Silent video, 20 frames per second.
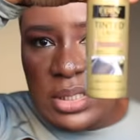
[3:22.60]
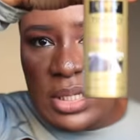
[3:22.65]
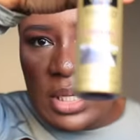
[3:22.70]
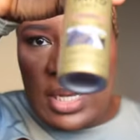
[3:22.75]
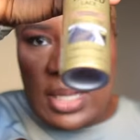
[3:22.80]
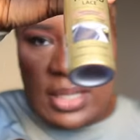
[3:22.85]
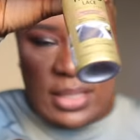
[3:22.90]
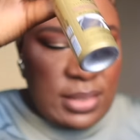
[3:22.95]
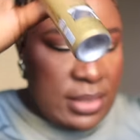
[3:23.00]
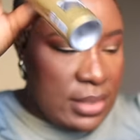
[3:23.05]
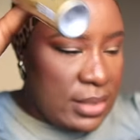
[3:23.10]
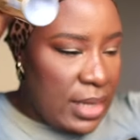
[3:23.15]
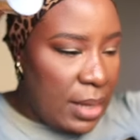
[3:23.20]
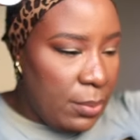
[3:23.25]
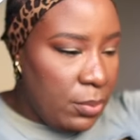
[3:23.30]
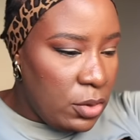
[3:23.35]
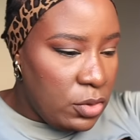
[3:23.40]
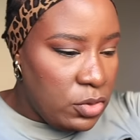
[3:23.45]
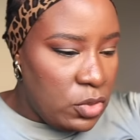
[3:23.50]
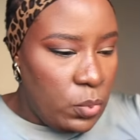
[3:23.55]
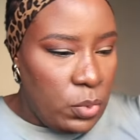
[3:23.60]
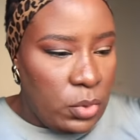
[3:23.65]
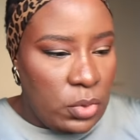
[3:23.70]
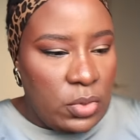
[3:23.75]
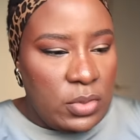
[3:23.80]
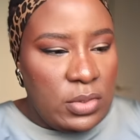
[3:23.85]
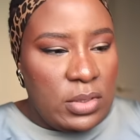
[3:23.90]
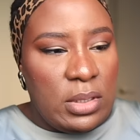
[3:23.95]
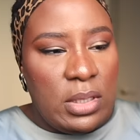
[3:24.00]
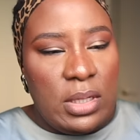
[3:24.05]
is the lace tint I'm going to be
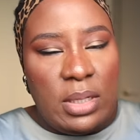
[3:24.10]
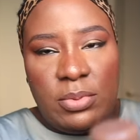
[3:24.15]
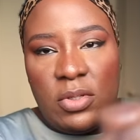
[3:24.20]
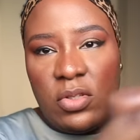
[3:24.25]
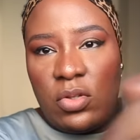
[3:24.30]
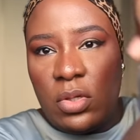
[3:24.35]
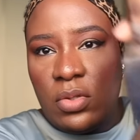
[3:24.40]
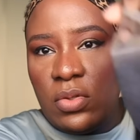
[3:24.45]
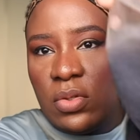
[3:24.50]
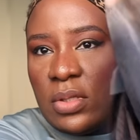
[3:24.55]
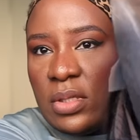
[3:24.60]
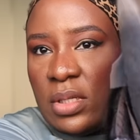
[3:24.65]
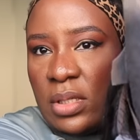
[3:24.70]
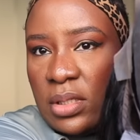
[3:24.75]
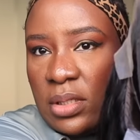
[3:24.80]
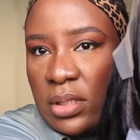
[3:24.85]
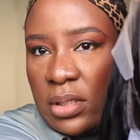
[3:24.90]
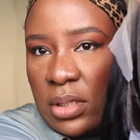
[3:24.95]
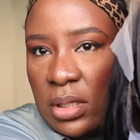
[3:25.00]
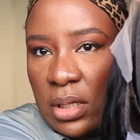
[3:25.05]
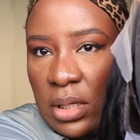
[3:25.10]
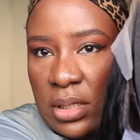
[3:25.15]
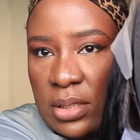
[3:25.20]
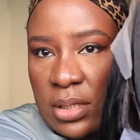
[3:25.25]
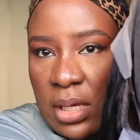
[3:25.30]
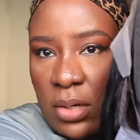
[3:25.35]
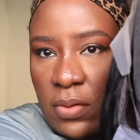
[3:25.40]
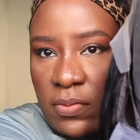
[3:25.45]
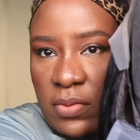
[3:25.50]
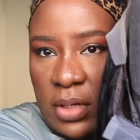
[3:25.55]
using. I'm just going to tint the
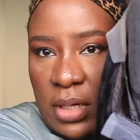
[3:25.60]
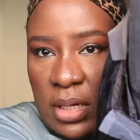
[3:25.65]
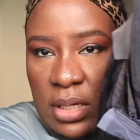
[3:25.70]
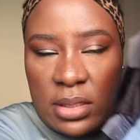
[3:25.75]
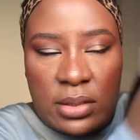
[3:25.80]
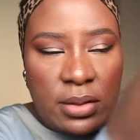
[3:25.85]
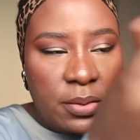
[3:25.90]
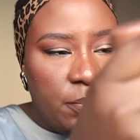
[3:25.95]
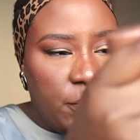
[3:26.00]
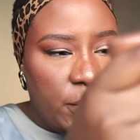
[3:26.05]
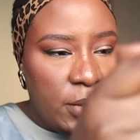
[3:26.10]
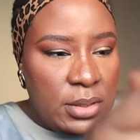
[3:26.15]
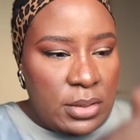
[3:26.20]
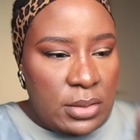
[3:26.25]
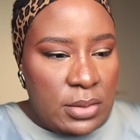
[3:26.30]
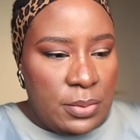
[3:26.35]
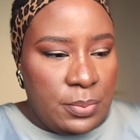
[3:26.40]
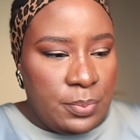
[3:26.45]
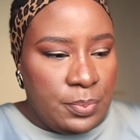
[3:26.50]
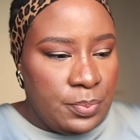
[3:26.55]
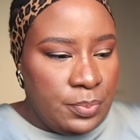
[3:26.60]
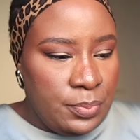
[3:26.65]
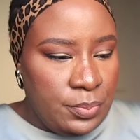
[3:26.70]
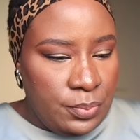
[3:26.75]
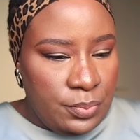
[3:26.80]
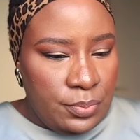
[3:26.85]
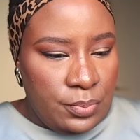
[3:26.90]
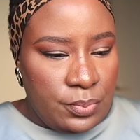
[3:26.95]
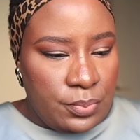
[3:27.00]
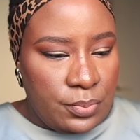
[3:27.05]
inside of the lace a bit.
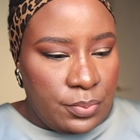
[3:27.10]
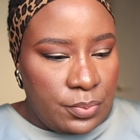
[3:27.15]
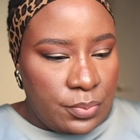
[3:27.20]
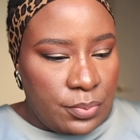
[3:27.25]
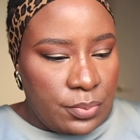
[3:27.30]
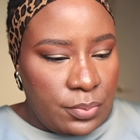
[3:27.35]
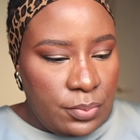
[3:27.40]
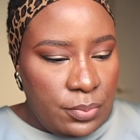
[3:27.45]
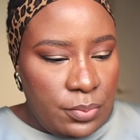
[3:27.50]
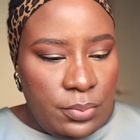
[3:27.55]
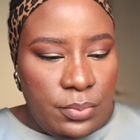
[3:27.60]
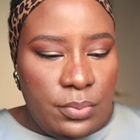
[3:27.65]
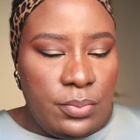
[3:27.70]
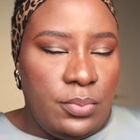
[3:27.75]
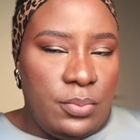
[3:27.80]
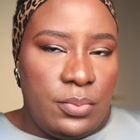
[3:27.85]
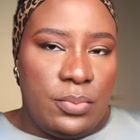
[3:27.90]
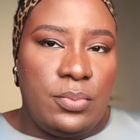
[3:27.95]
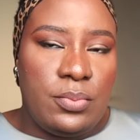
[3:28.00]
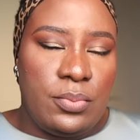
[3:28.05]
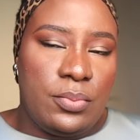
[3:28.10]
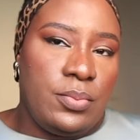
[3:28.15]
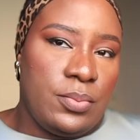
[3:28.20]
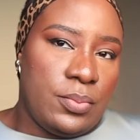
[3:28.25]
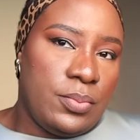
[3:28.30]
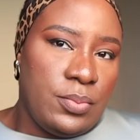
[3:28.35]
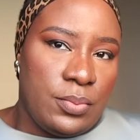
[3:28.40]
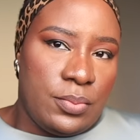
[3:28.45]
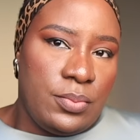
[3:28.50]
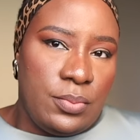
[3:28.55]
Thank
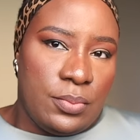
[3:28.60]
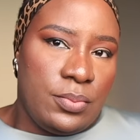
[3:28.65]
you.